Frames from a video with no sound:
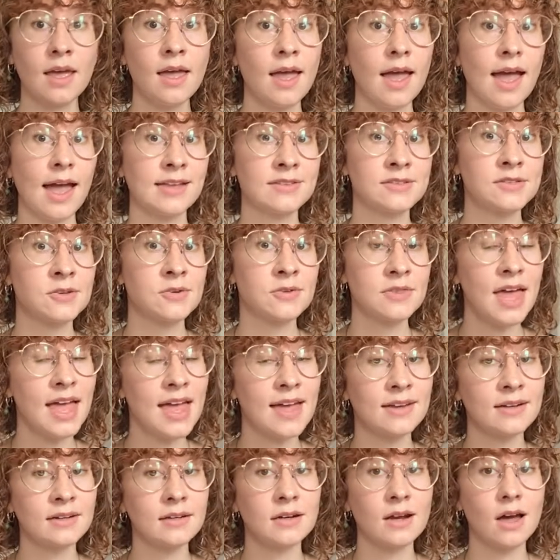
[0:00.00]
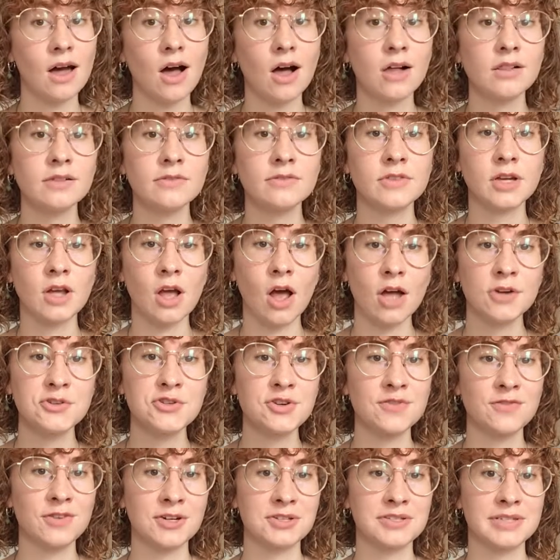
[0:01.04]
And so then, all of the
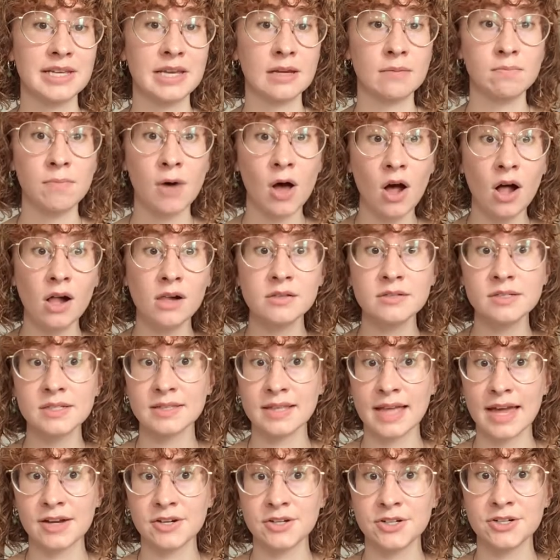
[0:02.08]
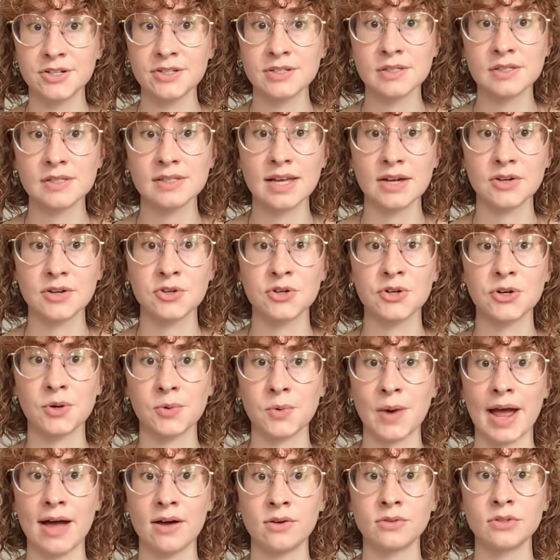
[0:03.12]
controversy in Paul's letters centered
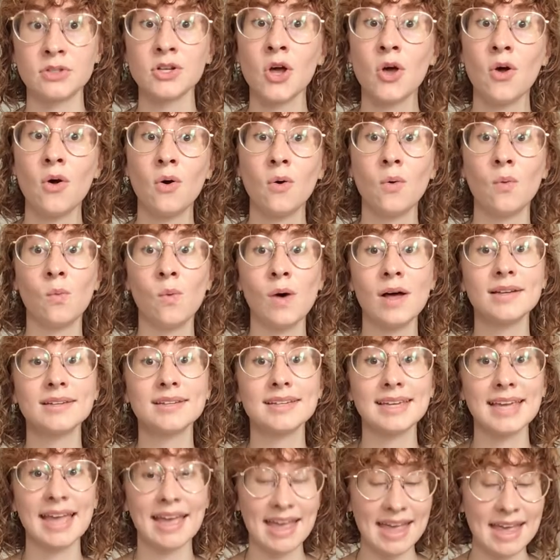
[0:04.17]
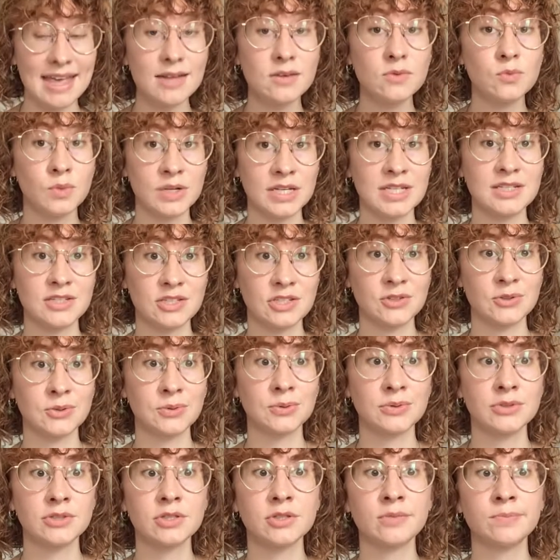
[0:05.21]
around, what can we
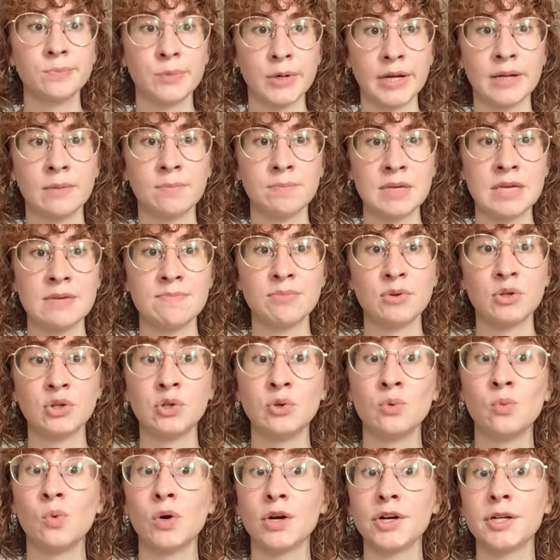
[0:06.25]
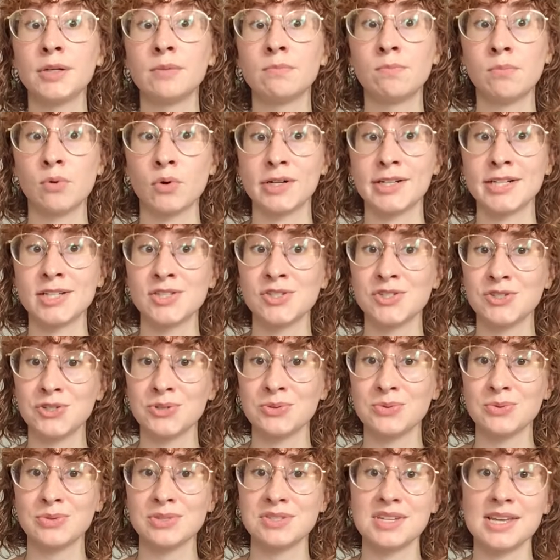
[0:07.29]
do to bring people who weren't born as
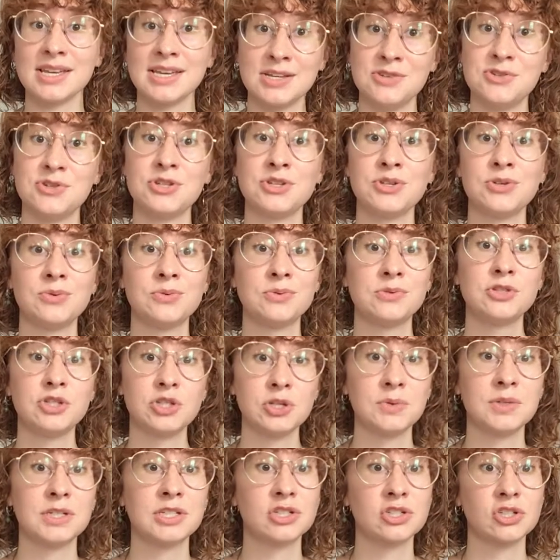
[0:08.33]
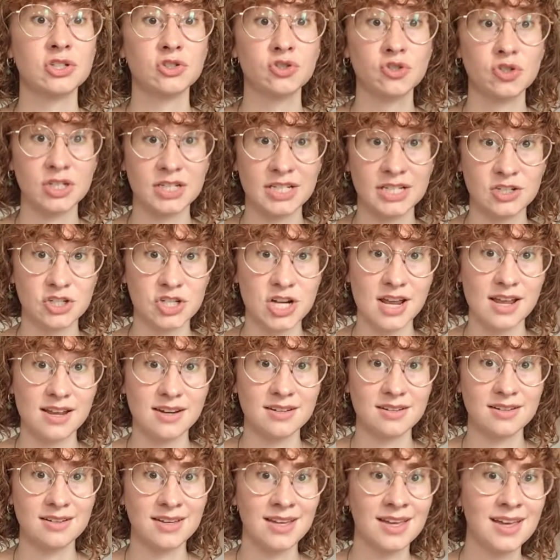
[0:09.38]
Jews into Jewish
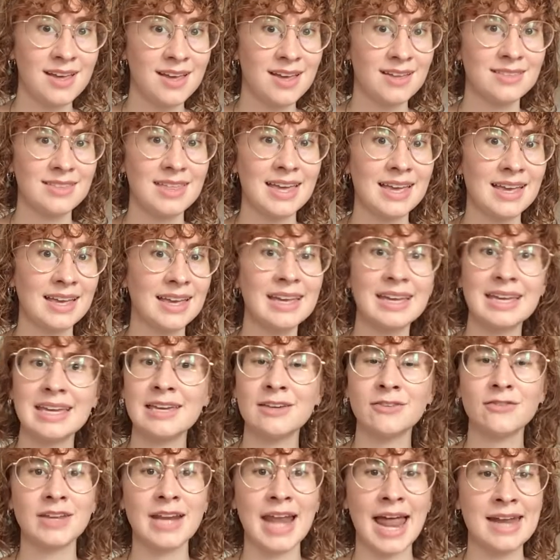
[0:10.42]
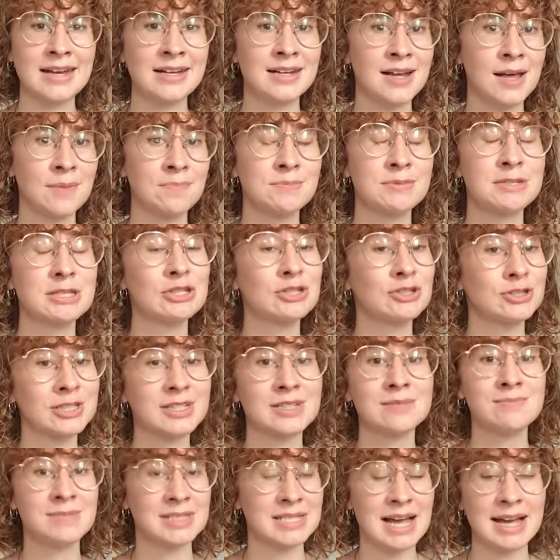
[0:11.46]
tradition? They even ended up
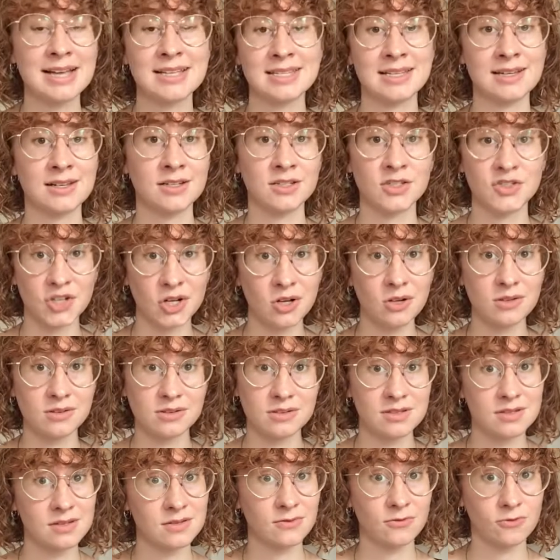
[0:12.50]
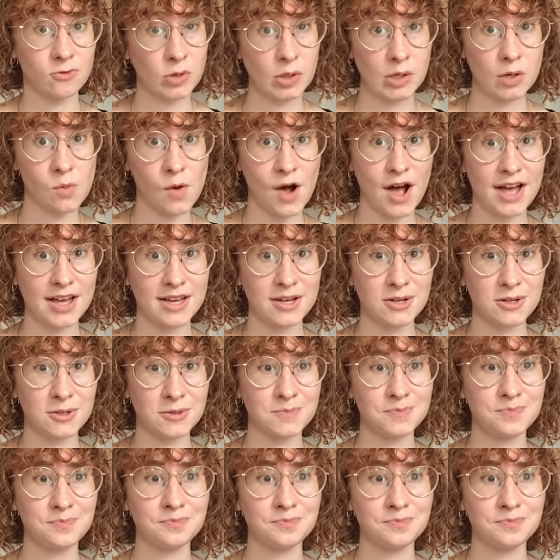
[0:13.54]
circumcising adults for a while.